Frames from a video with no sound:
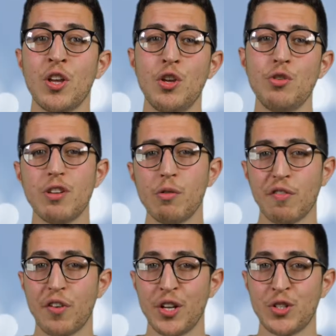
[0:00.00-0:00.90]
Usually
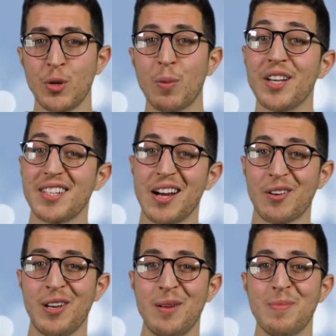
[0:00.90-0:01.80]
referred to by its
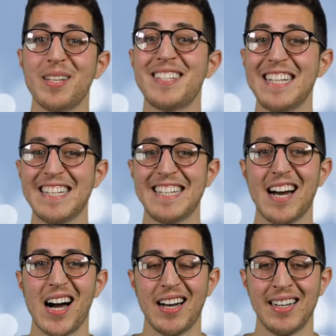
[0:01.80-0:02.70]
acronym
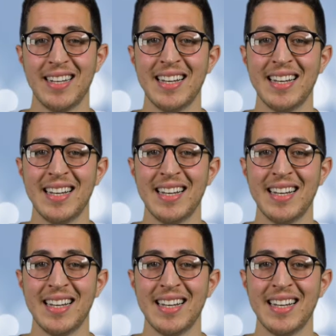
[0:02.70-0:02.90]
CTR.